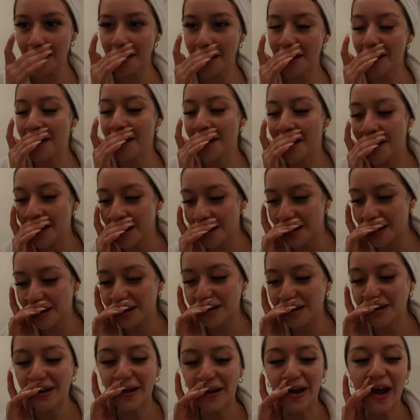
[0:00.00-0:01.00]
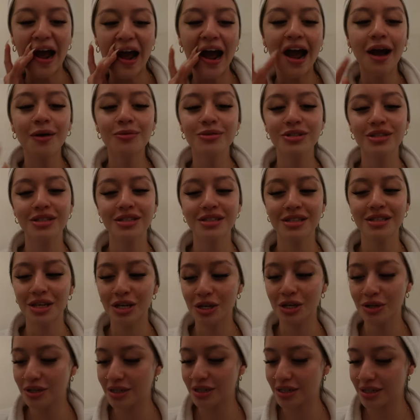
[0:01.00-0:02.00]
And I was just
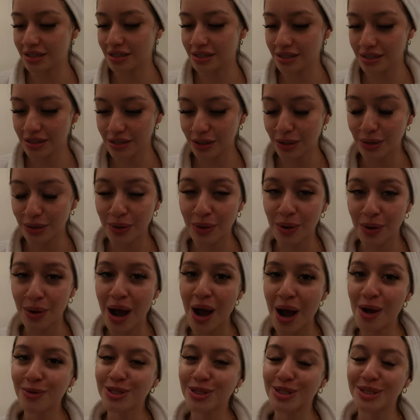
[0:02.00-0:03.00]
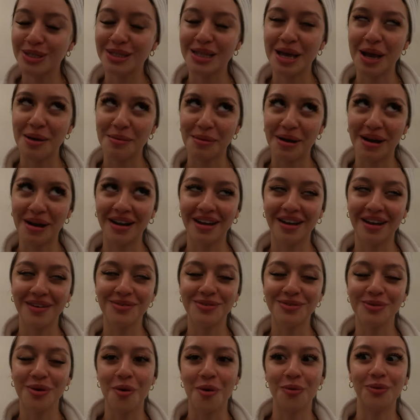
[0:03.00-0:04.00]
curious, you know, I was just thinking about it. I
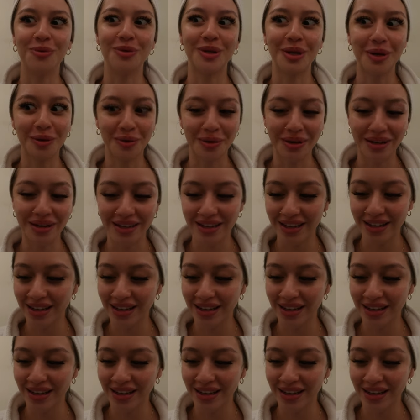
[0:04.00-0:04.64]
wasn't gonna do it.